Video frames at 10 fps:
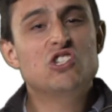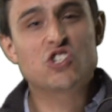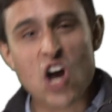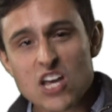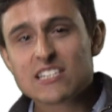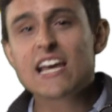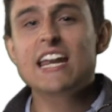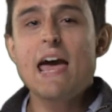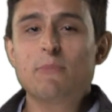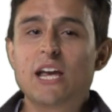Just like
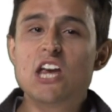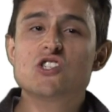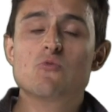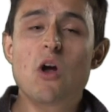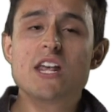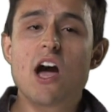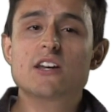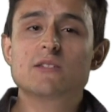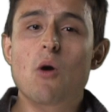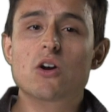an application running
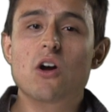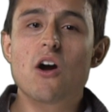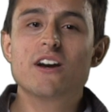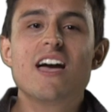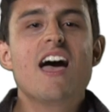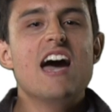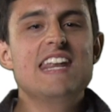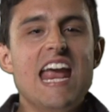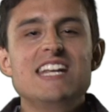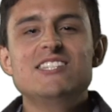on a smart card,
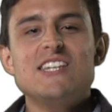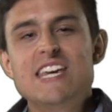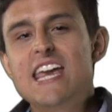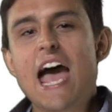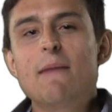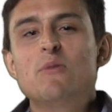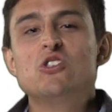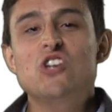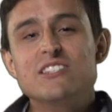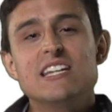an HCE
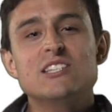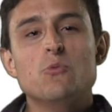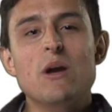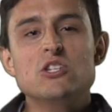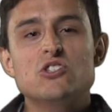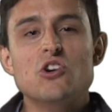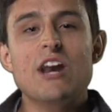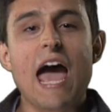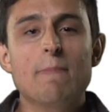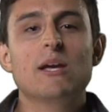app just needs to register
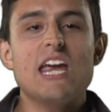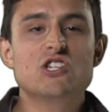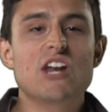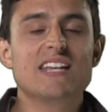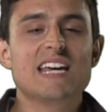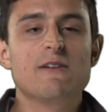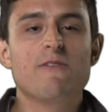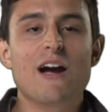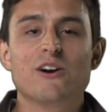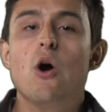an application
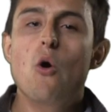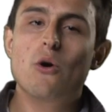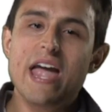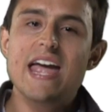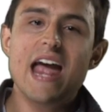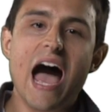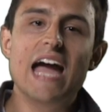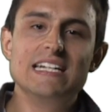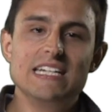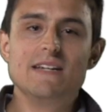identifier, or
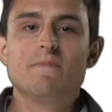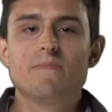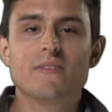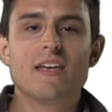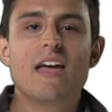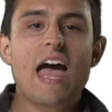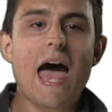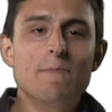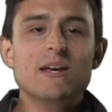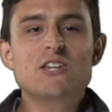AID.
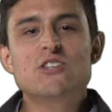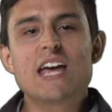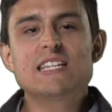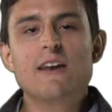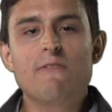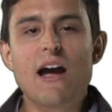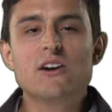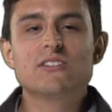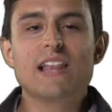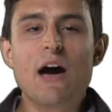Application
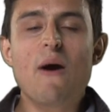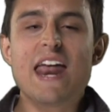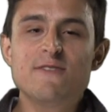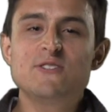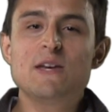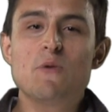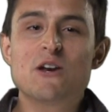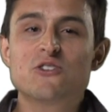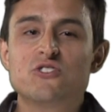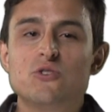identifiers allow NFC
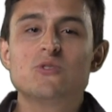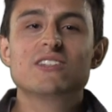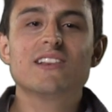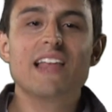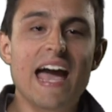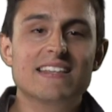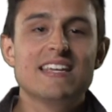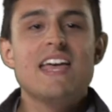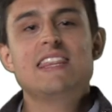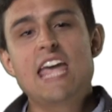readers to
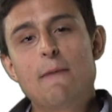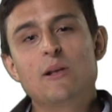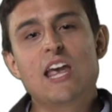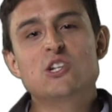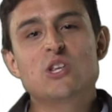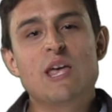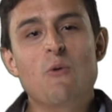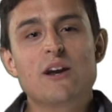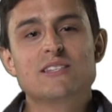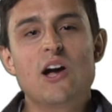select the application they
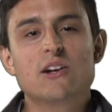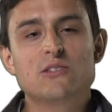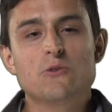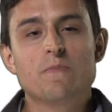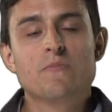want to talk to.